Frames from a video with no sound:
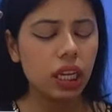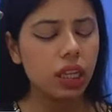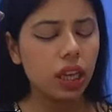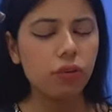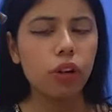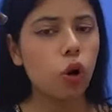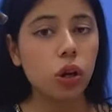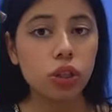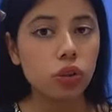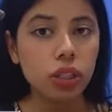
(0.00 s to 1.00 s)
anything, will
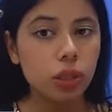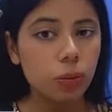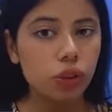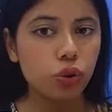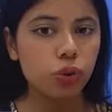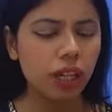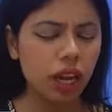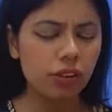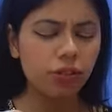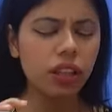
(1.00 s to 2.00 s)
cost you this much only.
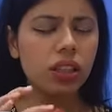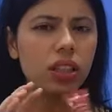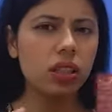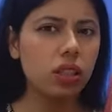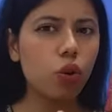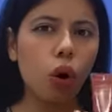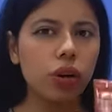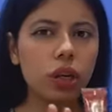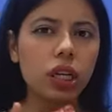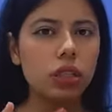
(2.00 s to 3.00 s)
And I feel this
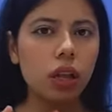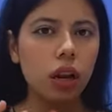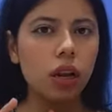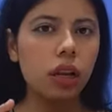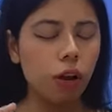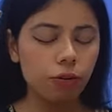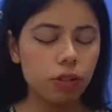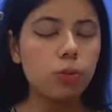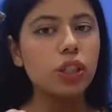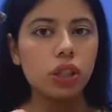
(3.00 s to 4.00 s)
quantity is
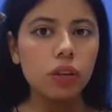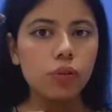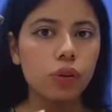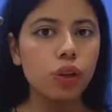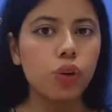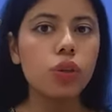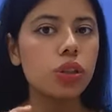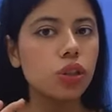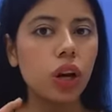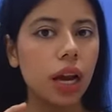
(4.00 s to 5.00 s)
enough, especially for, you
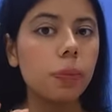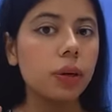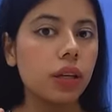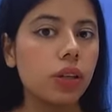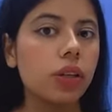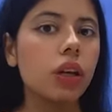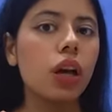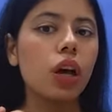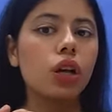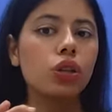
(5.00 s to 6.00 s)
know, the trial period.
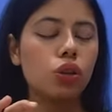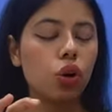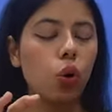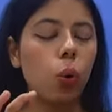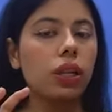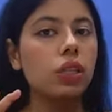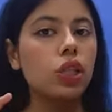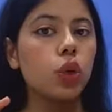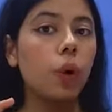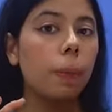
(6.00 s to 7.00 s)
So
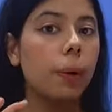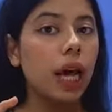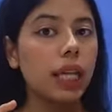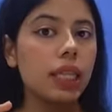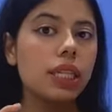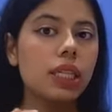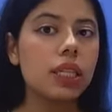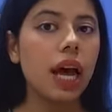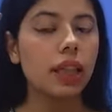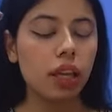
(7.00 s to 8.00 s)
once you apply this,
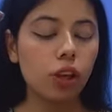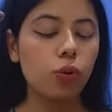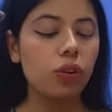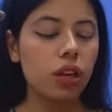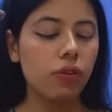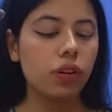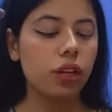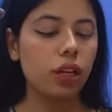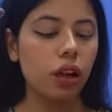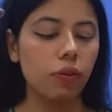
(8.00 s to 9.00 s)
I think you will
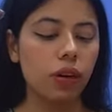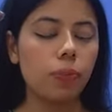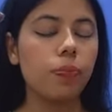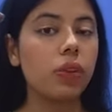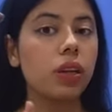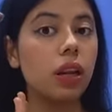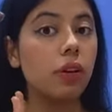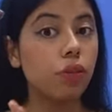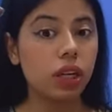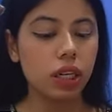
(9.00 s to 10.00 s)
definitely love it.
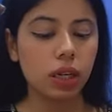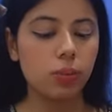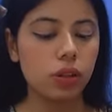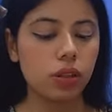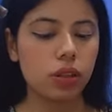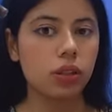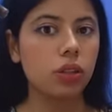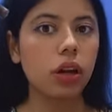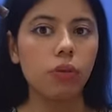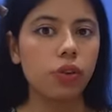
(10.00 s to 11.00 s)
Definitely, because the
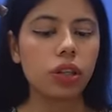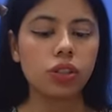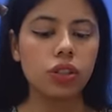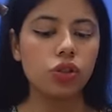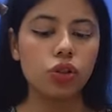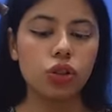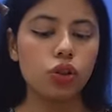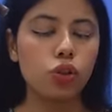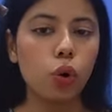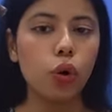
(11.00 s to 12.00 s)
coverage is
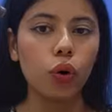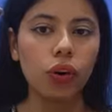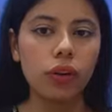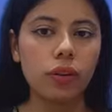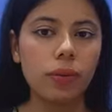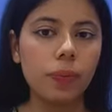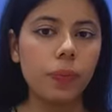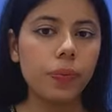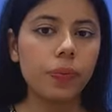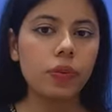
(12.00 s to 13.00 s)
just so
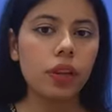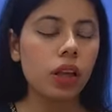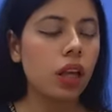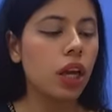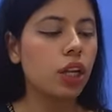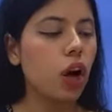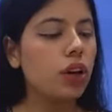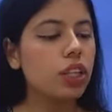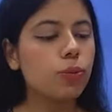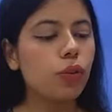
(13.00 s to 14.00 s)
good.
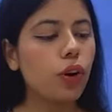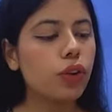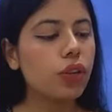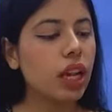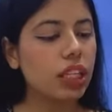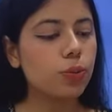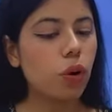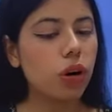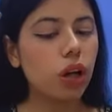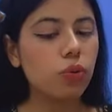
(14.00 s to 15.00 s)
Now let's move on to the next
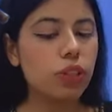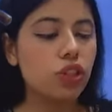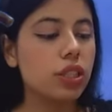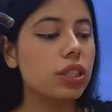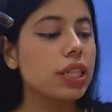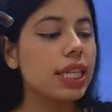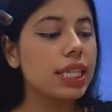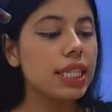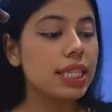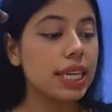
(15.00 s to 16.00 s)
product, which is the
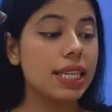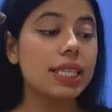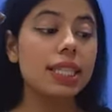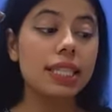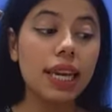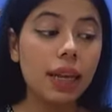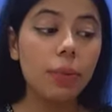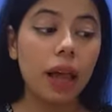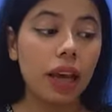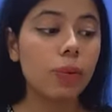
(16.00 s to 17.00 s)
It's Skin
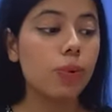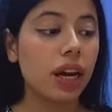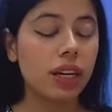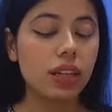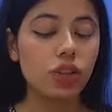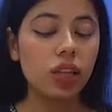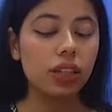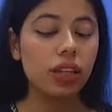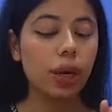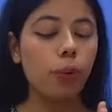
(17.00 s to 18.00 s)
Snail Blank Brightening
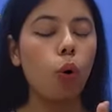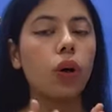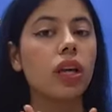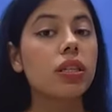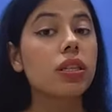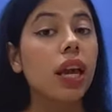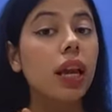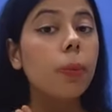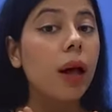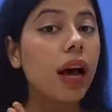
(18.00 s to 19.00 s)
Gel Cream. Okay,
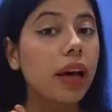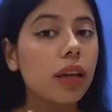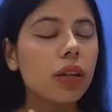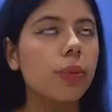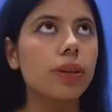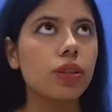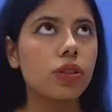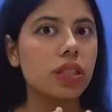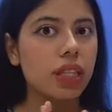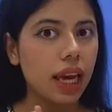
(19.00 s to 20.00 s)
snail blank, I mean,
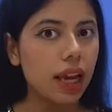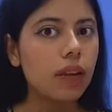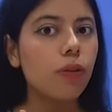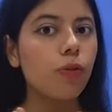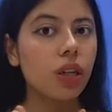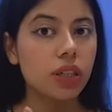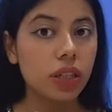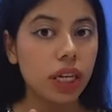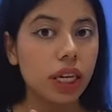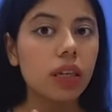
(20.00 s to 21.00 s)
so snail
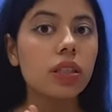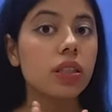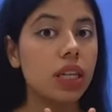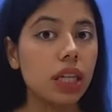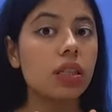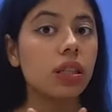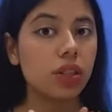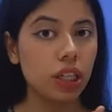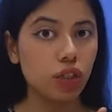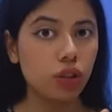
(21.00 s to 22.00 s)
filtrate, snail
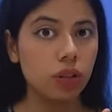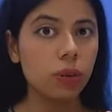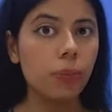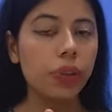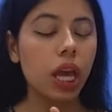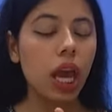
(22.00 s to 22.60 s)
secretion